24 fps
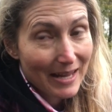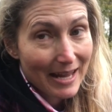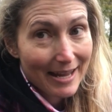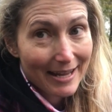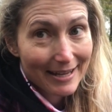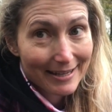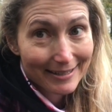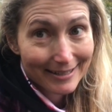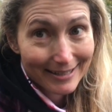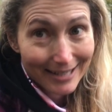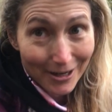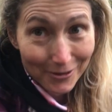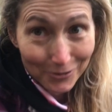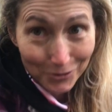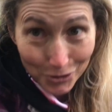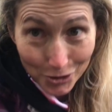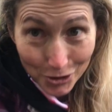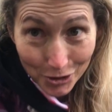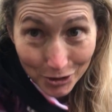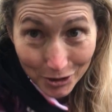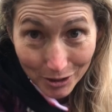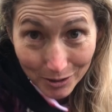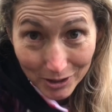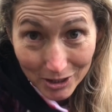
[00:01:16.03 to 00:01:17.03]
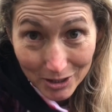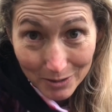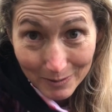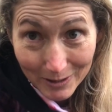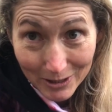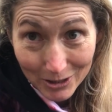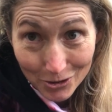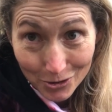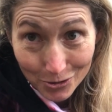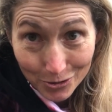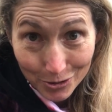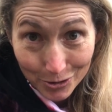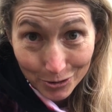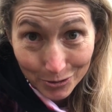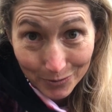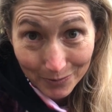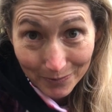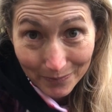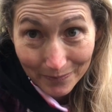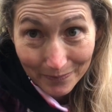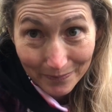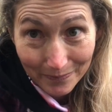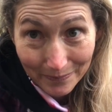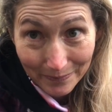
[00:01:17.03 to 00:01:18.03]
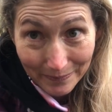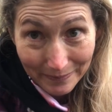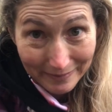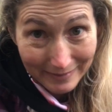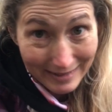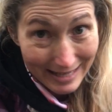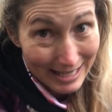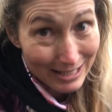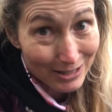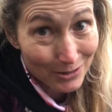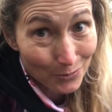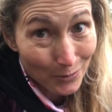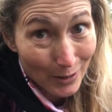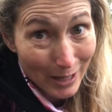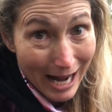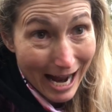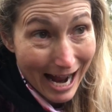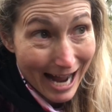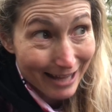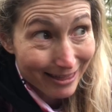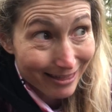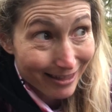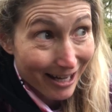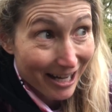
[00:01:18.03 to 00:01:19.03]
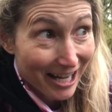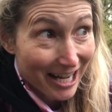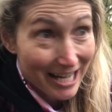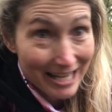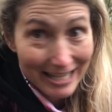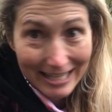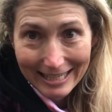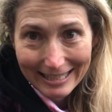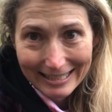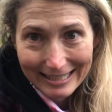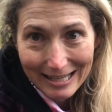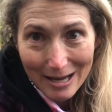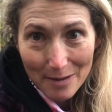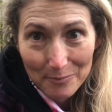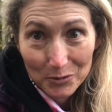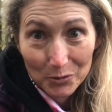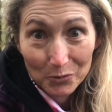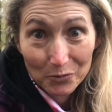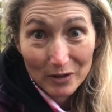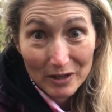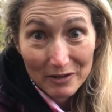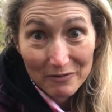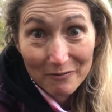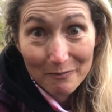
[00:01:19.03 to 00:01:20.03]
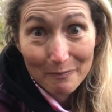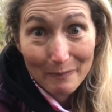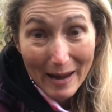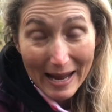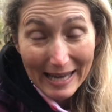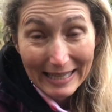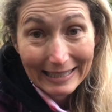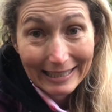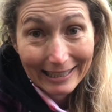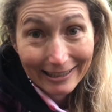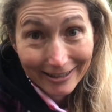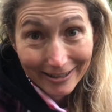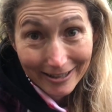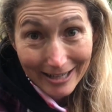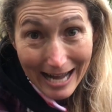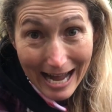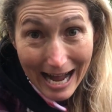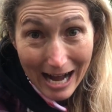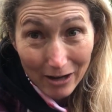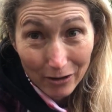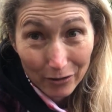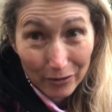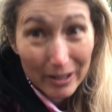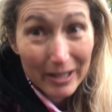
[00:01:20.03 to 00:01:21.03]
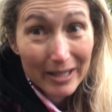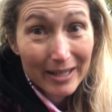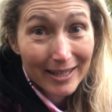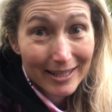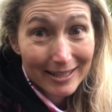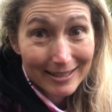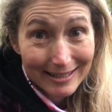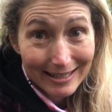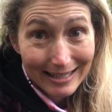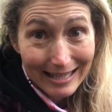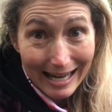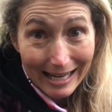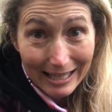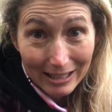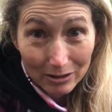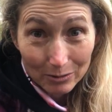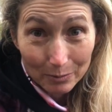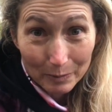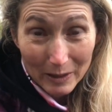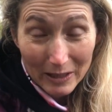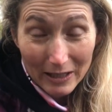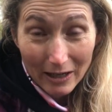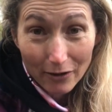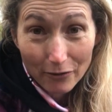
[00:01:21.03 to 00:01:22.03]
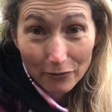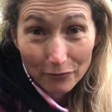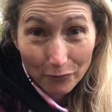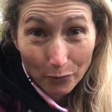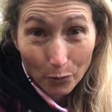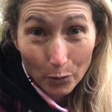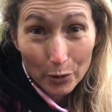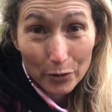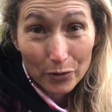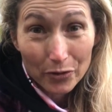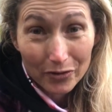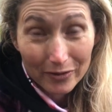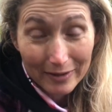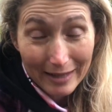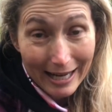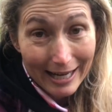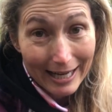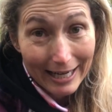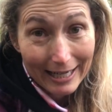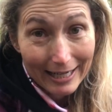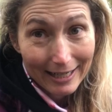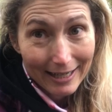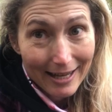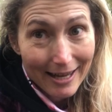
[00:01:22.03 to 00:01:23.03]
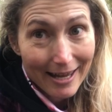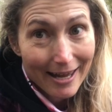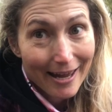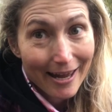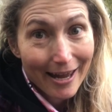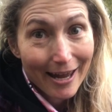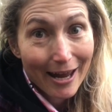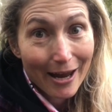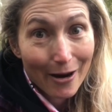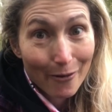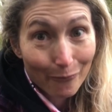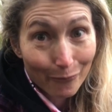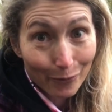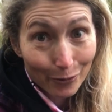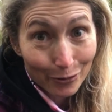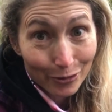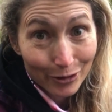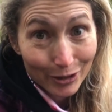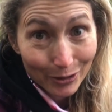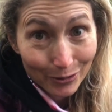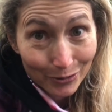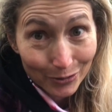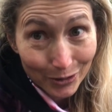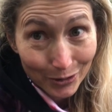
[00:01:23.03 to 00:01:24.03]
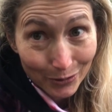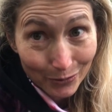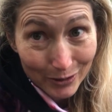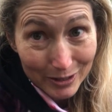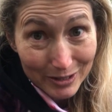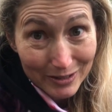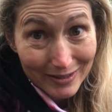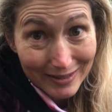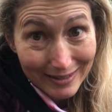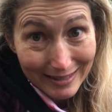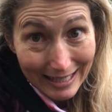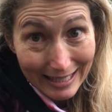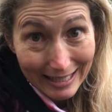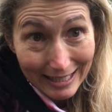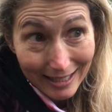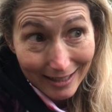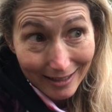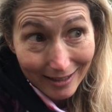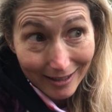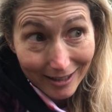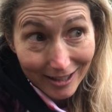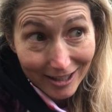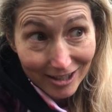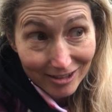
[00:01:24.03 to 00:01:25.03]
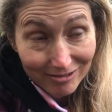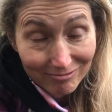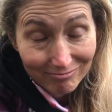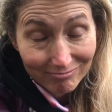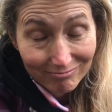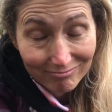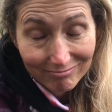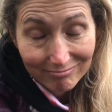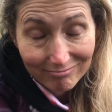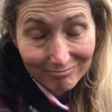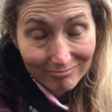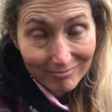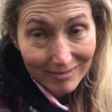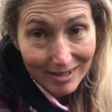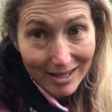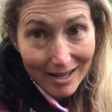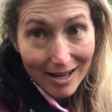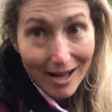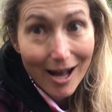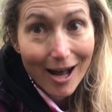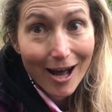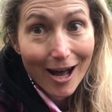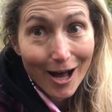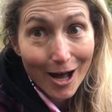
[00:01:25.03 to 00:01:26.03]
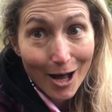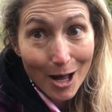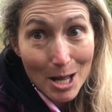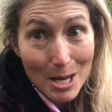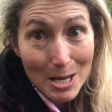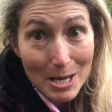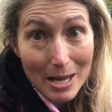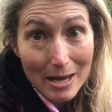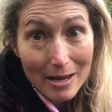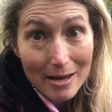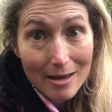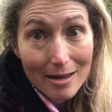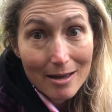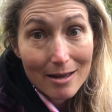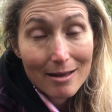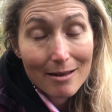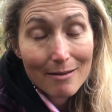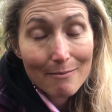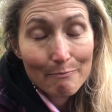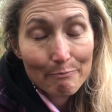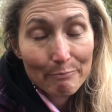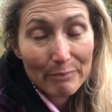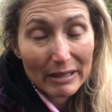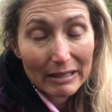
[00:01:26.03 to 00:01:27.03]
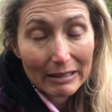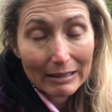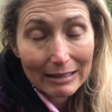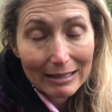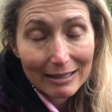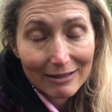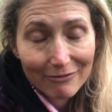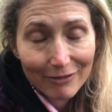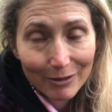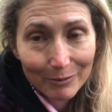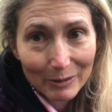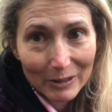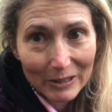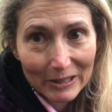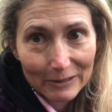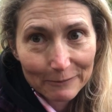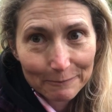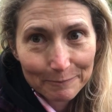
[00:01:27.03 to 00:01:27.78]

Sound too good to be true? That's what I thought, except we've been here now. Tonight'll be our 4th night, and we're the only ones staying here. Unbelievable.